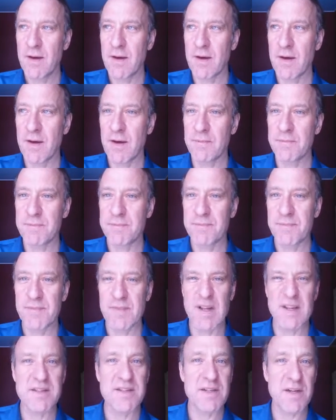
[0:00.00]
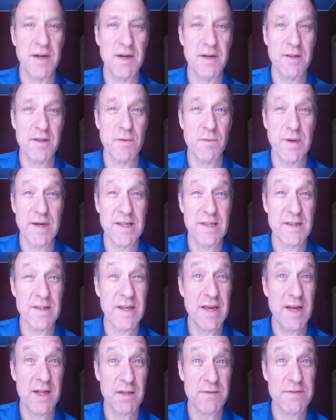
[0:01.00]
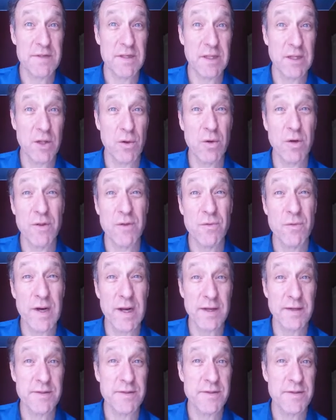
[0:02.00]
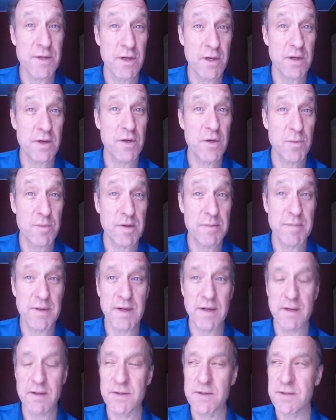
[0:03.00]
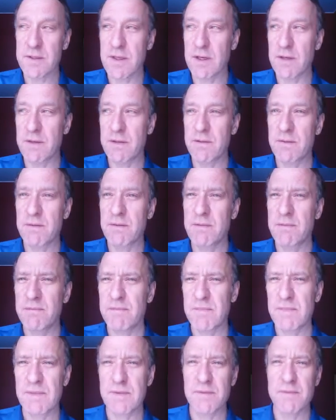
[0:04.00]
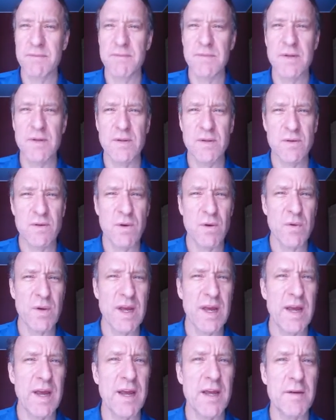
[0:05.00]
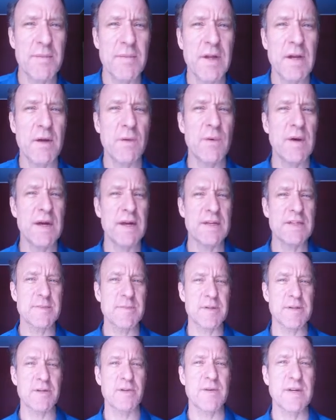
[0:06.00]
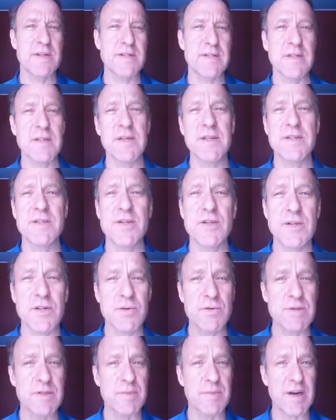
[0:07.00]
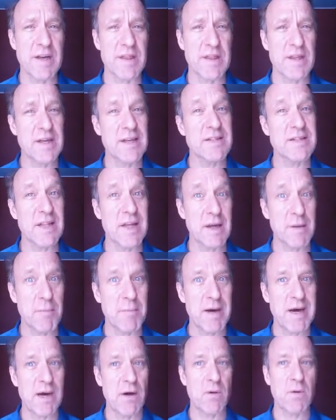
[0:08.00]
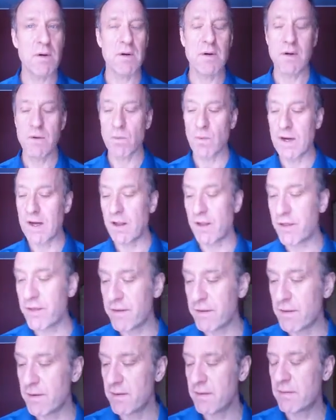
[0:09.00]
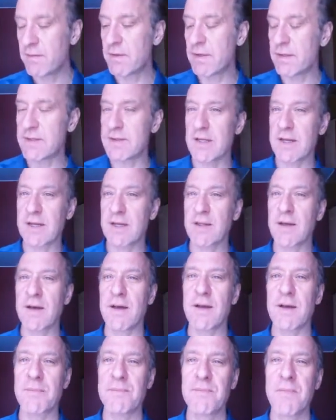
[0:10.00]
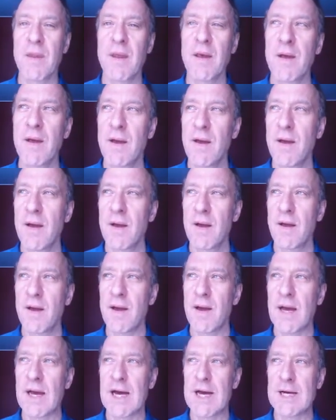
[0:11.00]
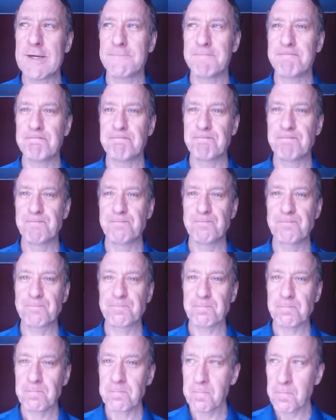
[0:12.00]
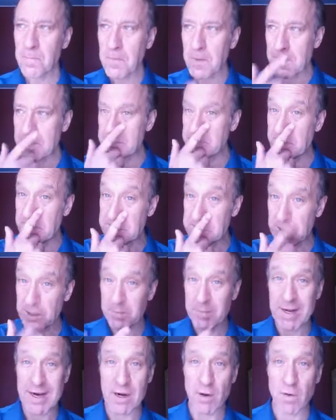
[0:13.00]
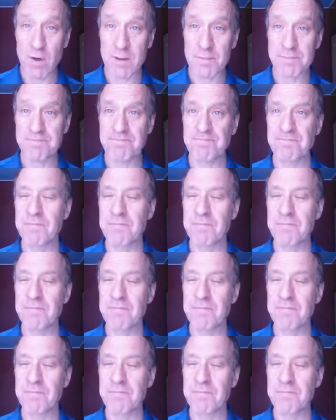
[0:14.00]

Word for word: Um, that's kind of the way that the elves in The Lord of the Rings saw human beings, that they're okay in many ways, but they're easily seduced by things like power and wealth and things like that, um, especially power.